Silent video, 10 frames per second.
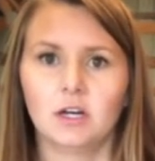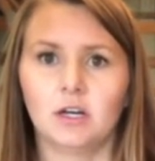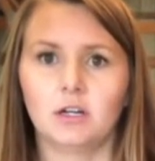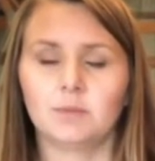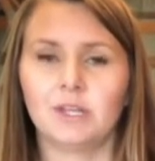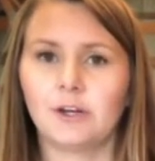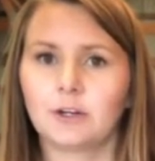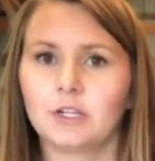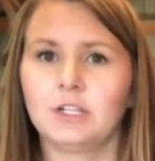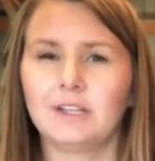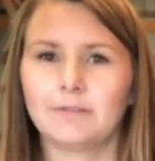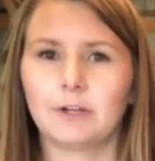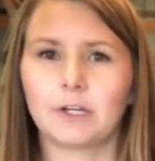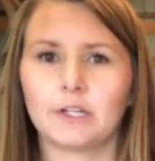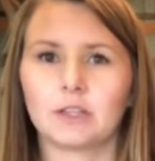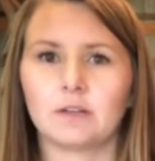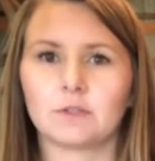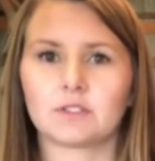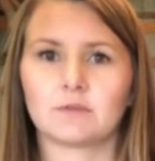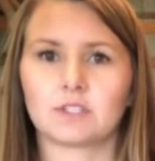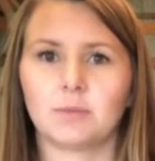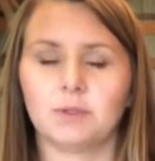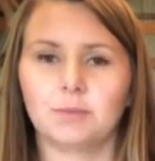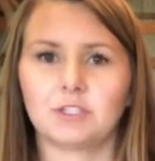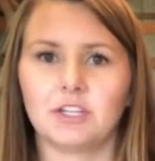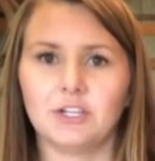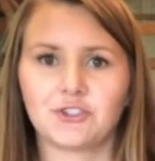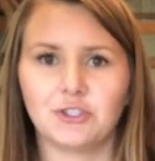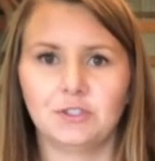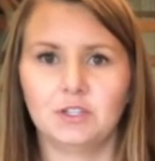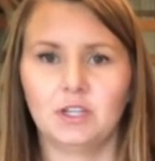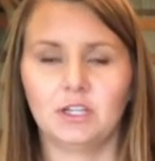um, they are going to need varying levels of supplementation